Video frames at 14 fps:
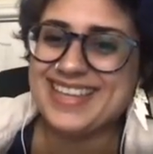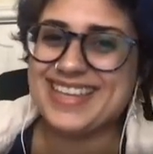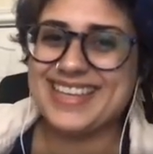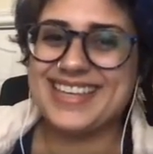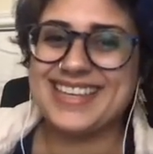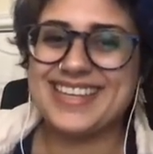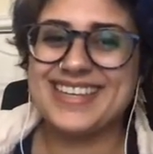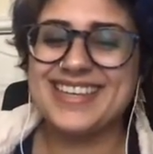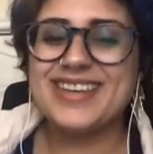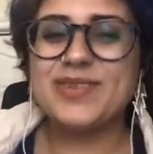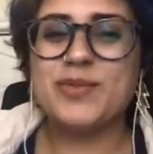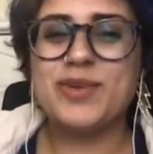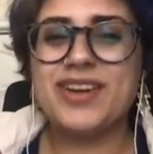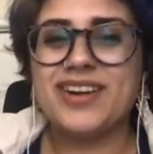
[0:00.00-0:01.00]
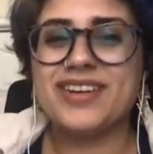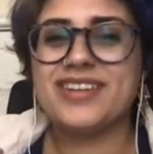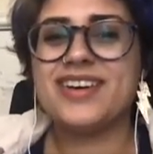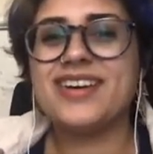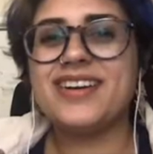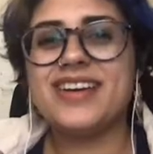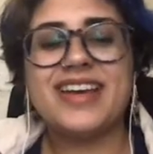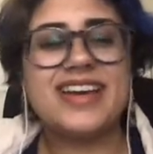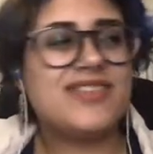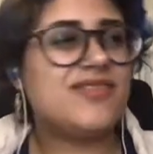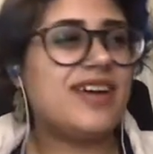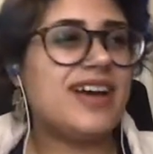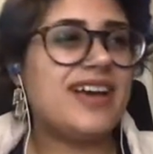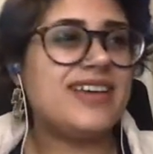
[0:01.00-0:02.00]
we are young
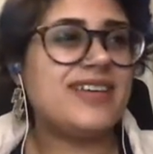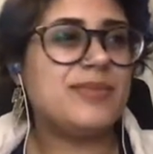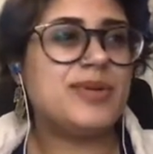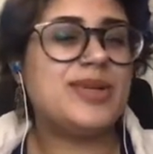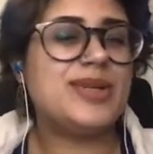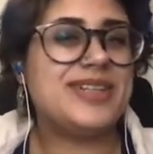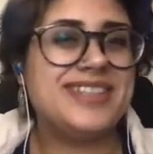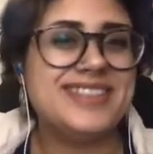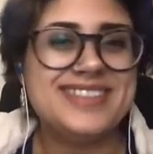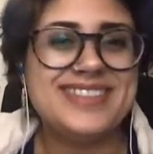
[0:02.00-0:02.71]
and viable.